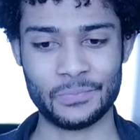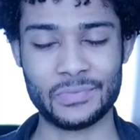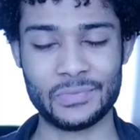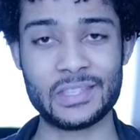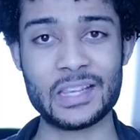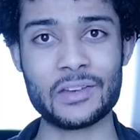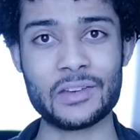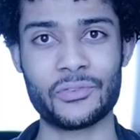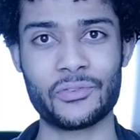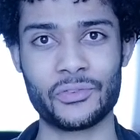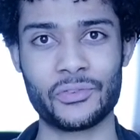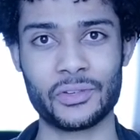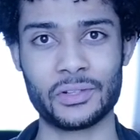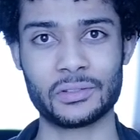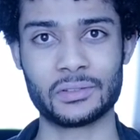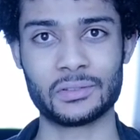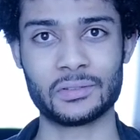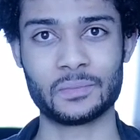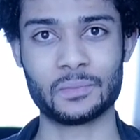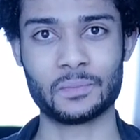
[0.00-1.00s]

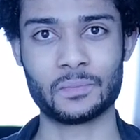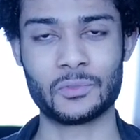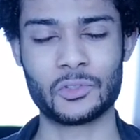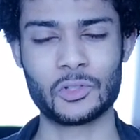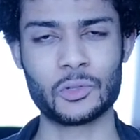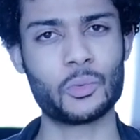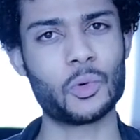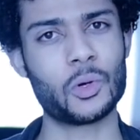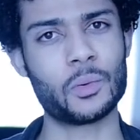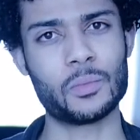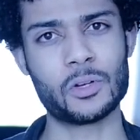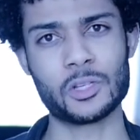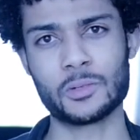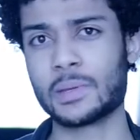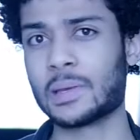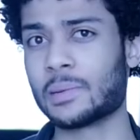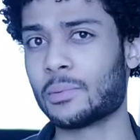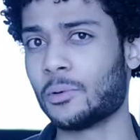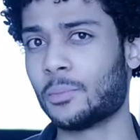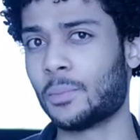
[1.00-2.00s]
different to what most
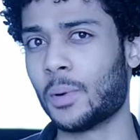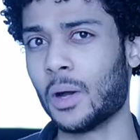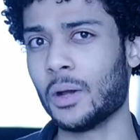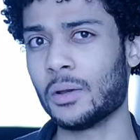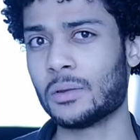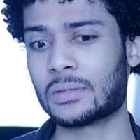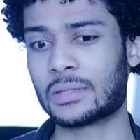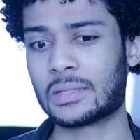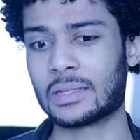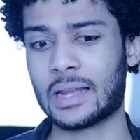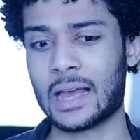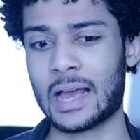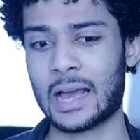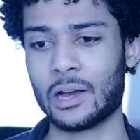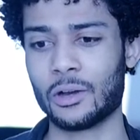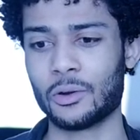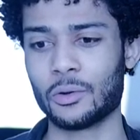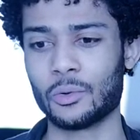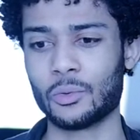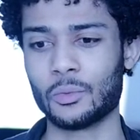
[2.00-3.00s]
people post, and
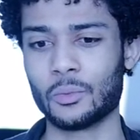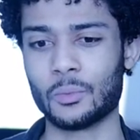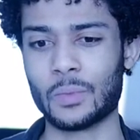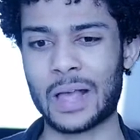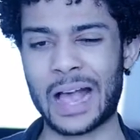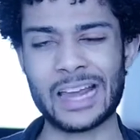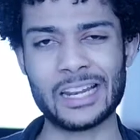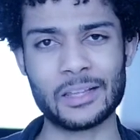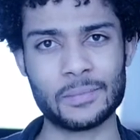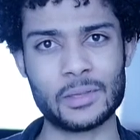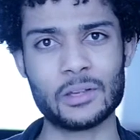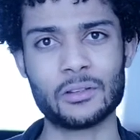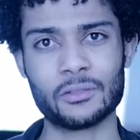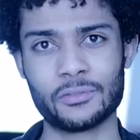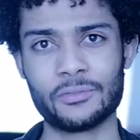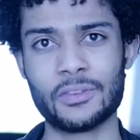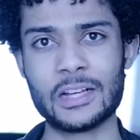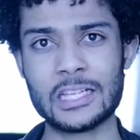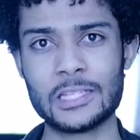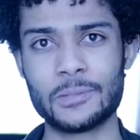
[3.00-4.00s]
how adding me
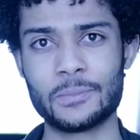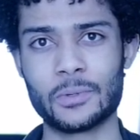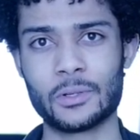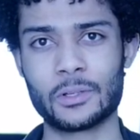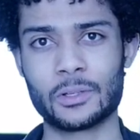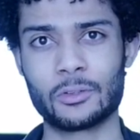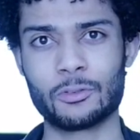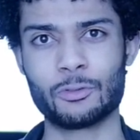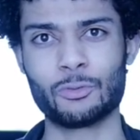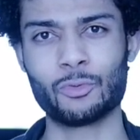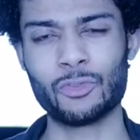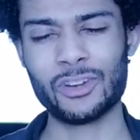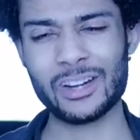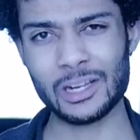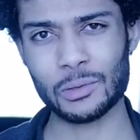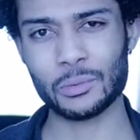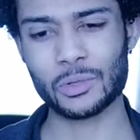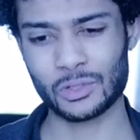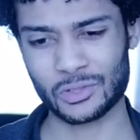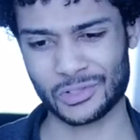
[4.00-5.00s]
on Facebook,
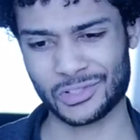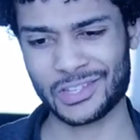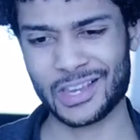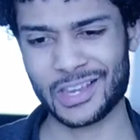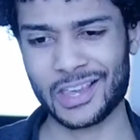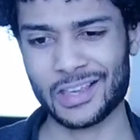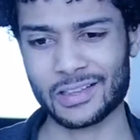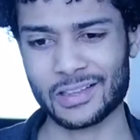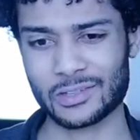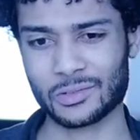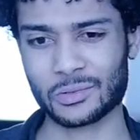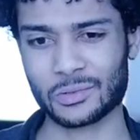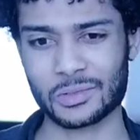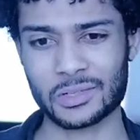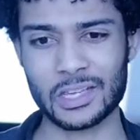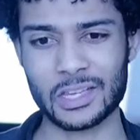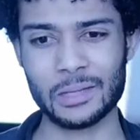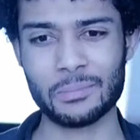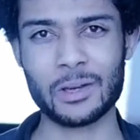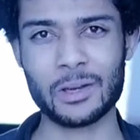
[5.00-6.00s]
you're
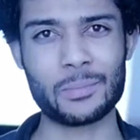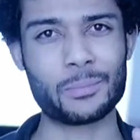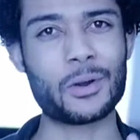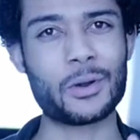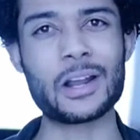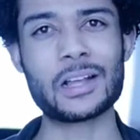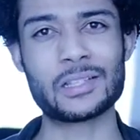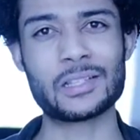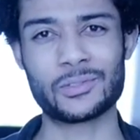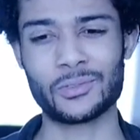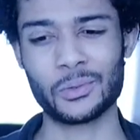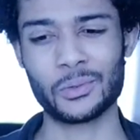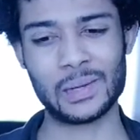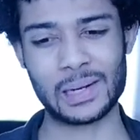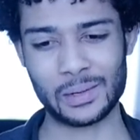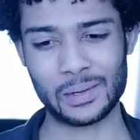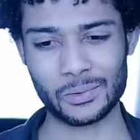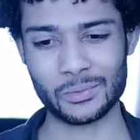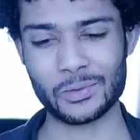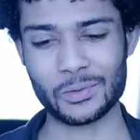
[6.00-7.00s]
seeing my brains fall
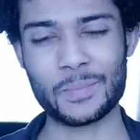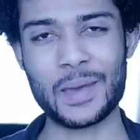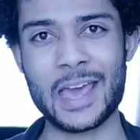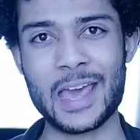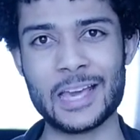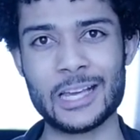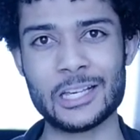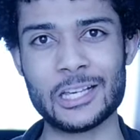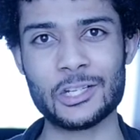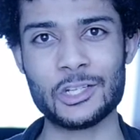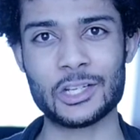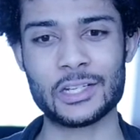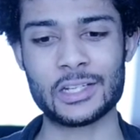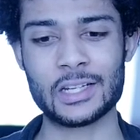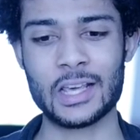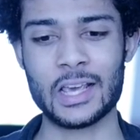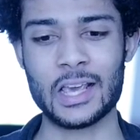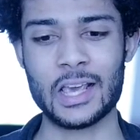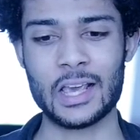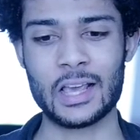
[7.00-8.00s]
out on the page,
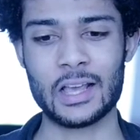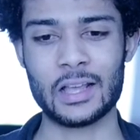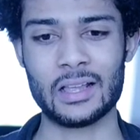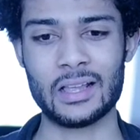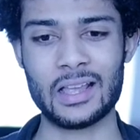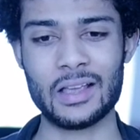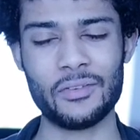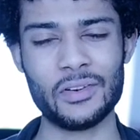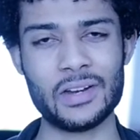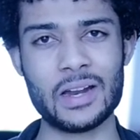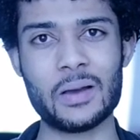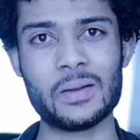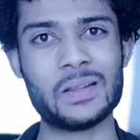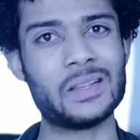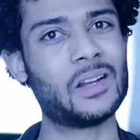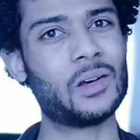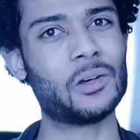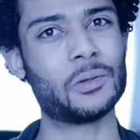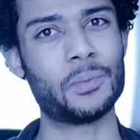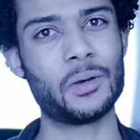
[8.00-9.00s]
and every now and
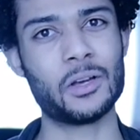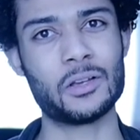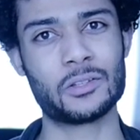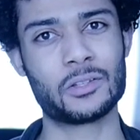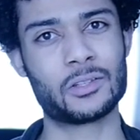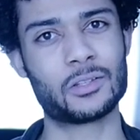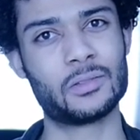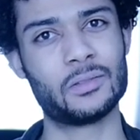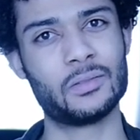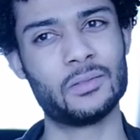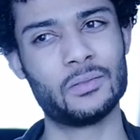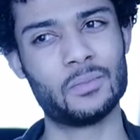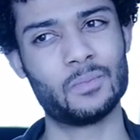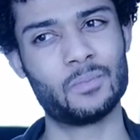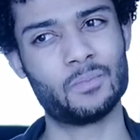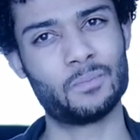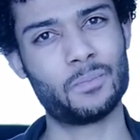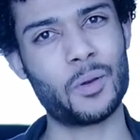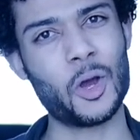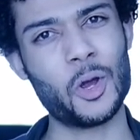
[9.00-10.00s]
then I'll post
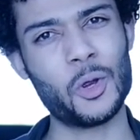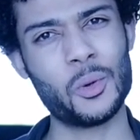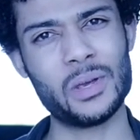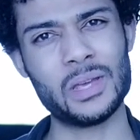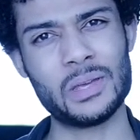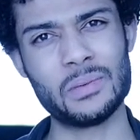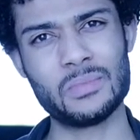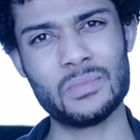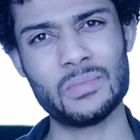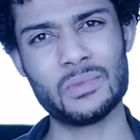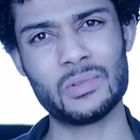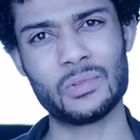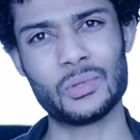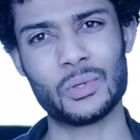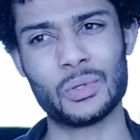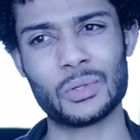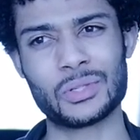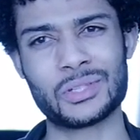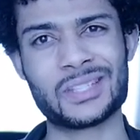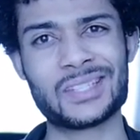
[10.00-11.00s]
poems
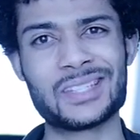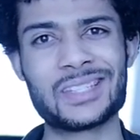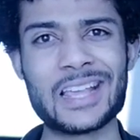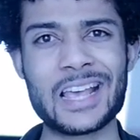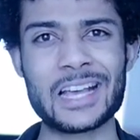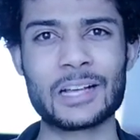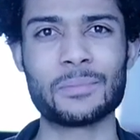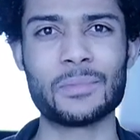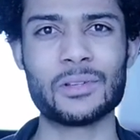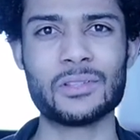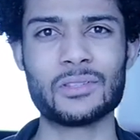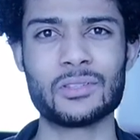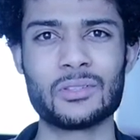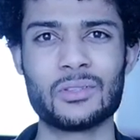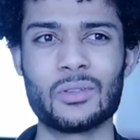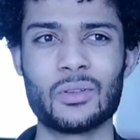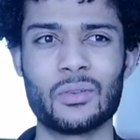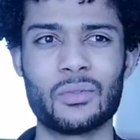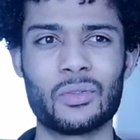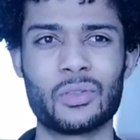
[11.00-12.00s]
or
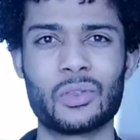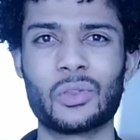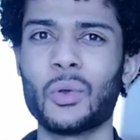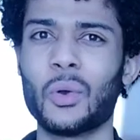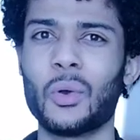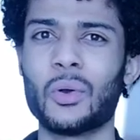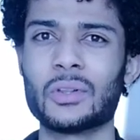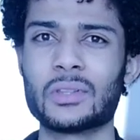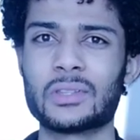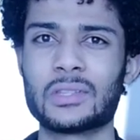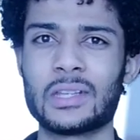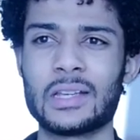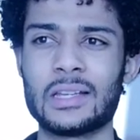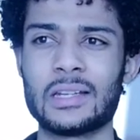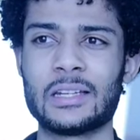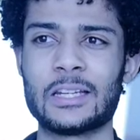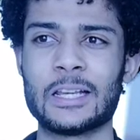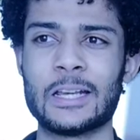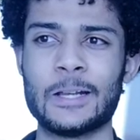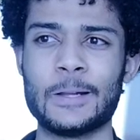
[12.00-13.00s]
segments or thoughts
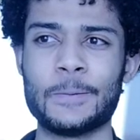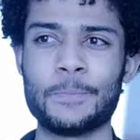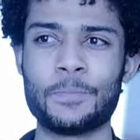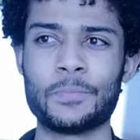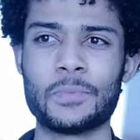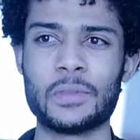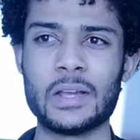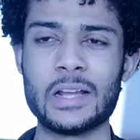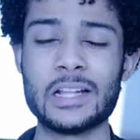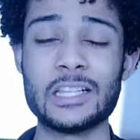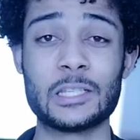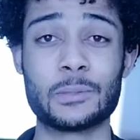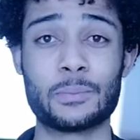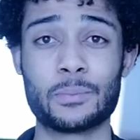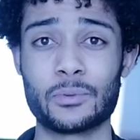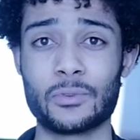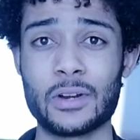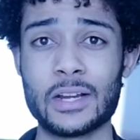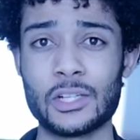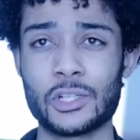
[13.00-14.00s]
and
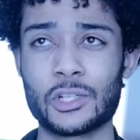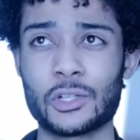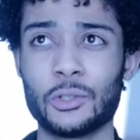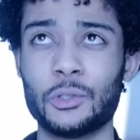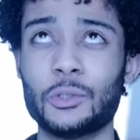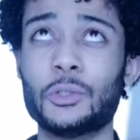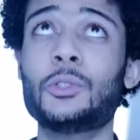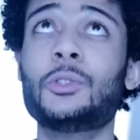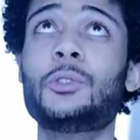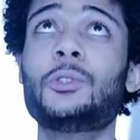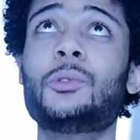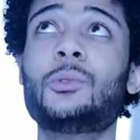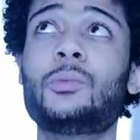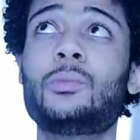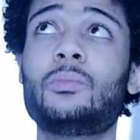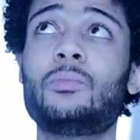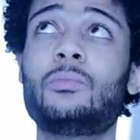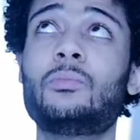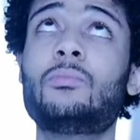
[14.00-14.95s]
inspirational